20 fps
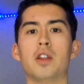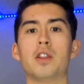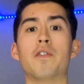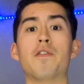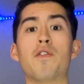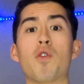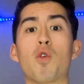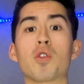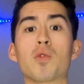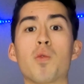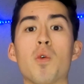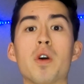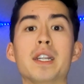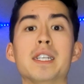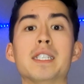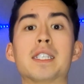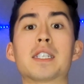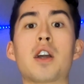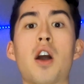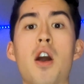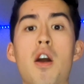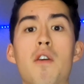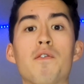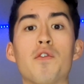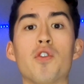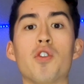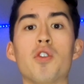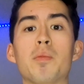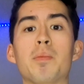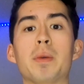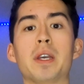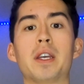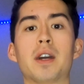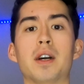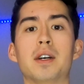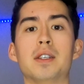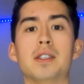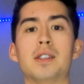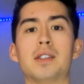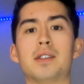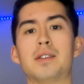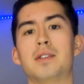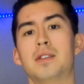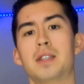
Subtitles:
The fourth one is comfort, because